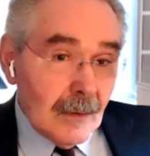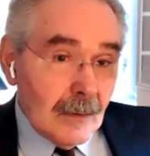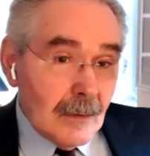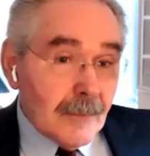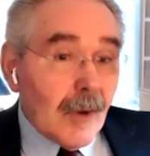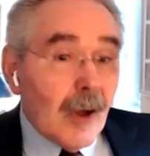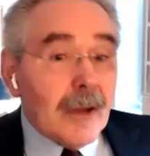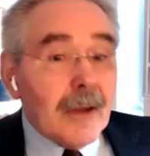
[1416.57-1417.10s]

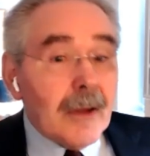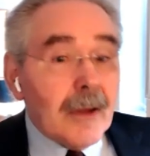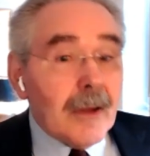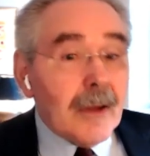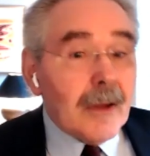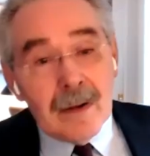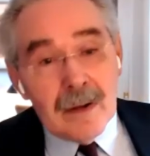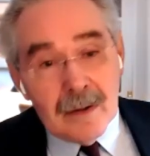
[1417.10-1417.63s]
you've got your
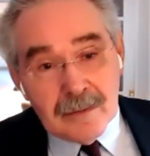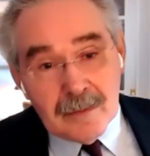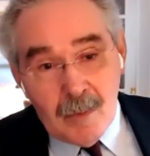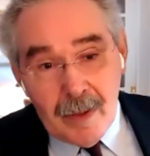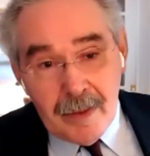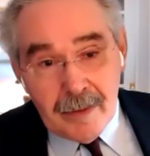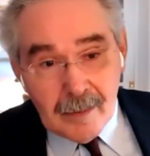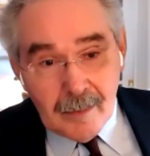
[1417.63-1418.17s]
own ideas
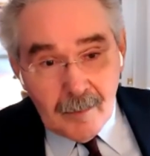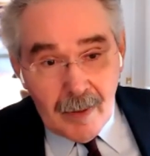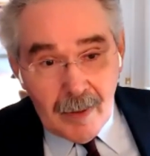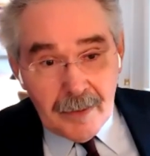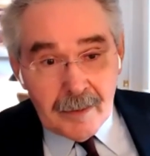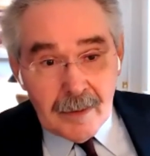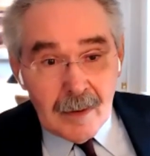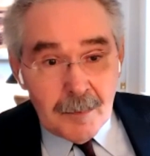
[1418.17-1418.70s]
of
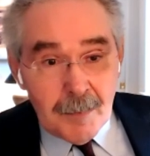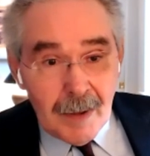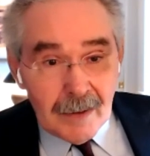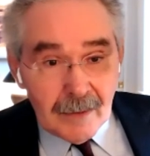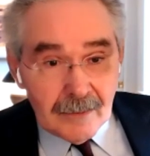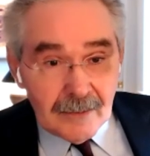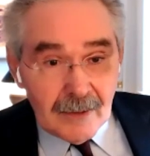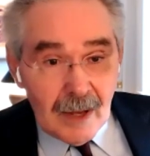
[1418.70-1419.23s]
whether an
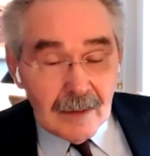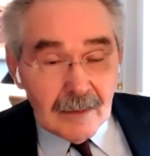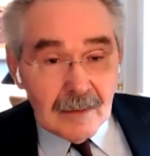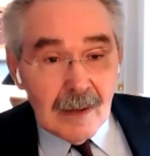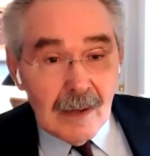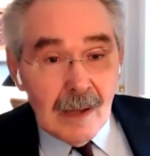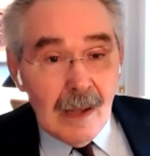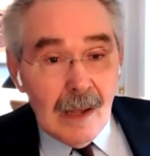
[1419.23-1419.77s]
independent
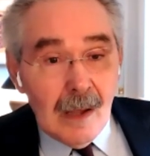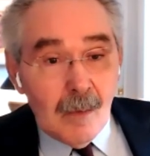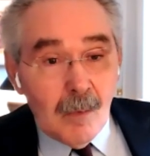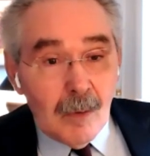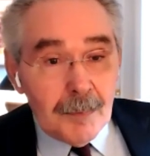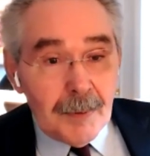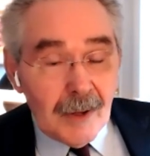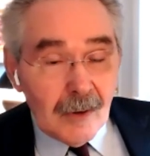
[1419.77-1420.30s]
state
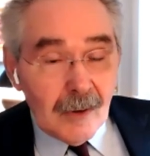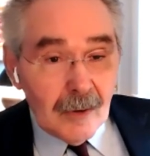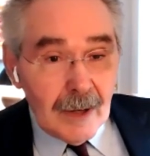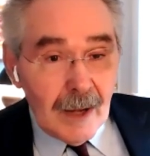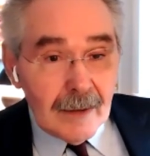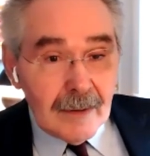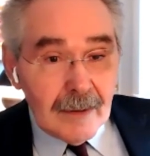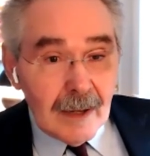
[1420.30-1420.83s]
would be a
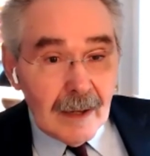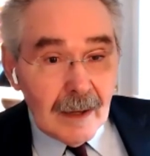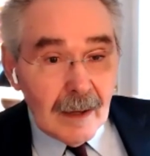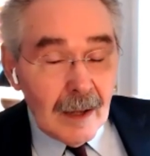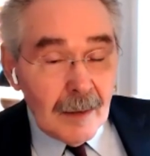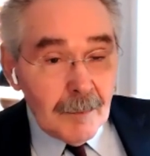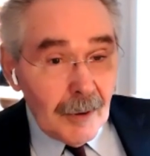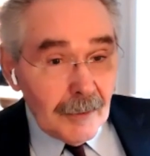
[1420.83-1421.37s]
good
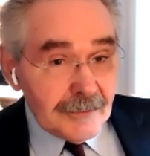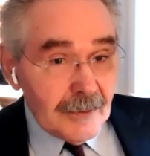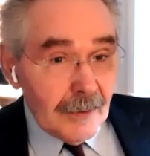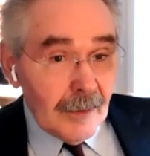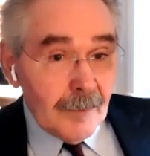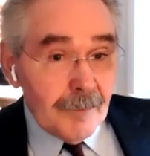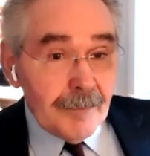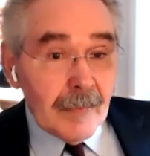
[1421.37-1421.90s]
idea. And
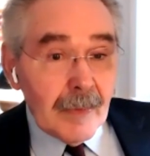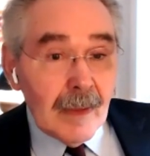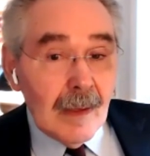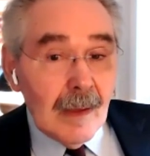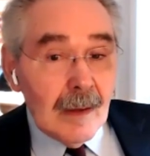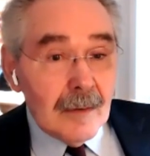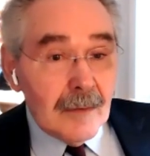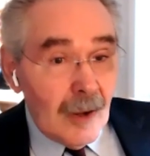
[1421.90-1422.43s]
most of them
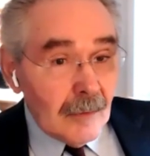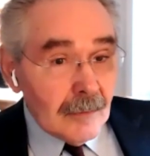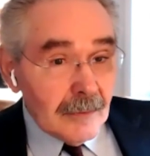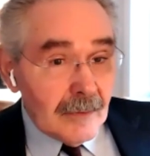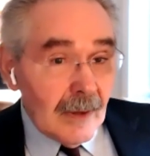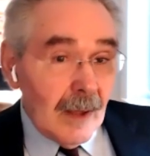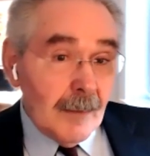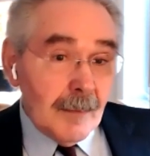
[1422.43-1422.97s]

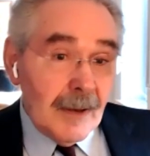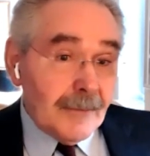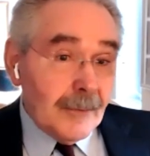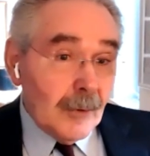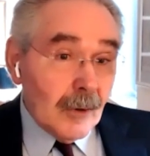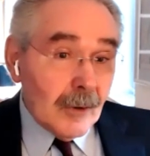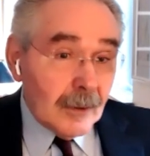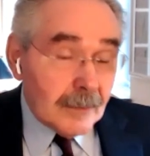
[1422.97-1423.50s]
don't. I mean,
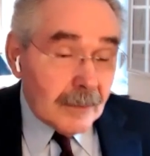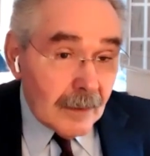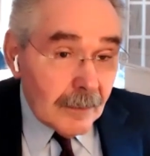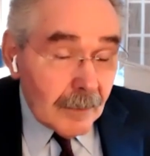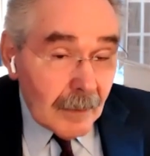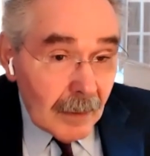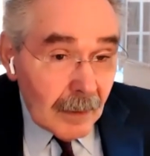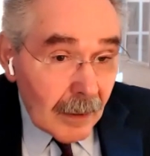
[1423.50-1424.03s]
if you look at
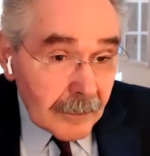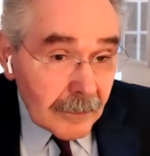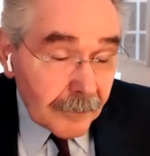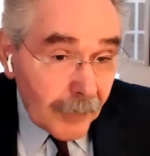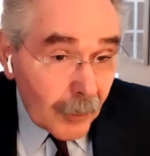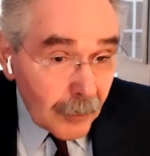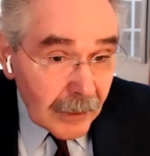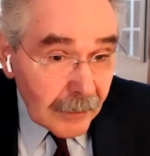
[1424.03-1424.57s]
the
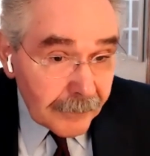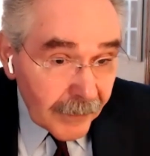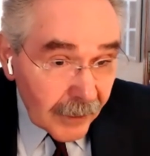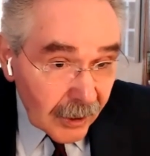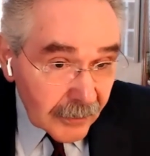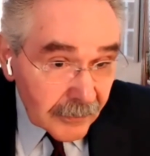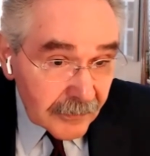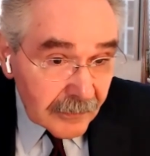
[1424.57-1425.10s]
voting
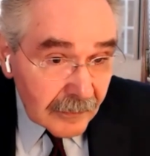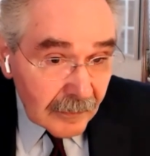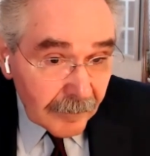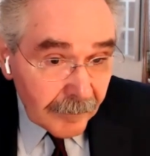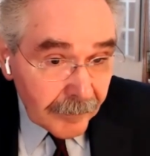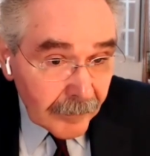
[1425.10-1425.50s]
figures